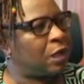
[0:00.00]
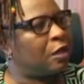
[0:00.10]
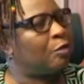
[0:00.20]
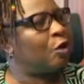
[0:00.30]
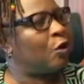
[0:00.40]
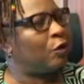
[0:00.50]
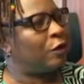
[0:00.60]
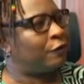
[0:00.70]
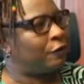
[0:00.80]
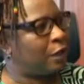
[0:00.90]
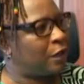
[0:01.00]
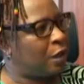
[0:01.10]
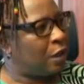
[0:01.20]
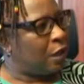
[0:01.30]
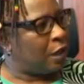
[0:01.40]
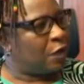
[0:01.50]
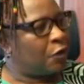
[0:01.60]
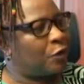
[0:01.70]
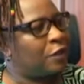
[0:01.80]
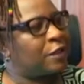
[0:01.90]
animal welfare,
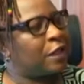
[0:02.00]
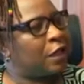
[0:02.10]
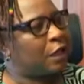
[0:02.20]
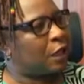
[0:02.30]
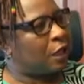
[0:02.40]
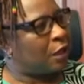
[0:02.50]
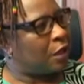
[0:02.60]
and we were saying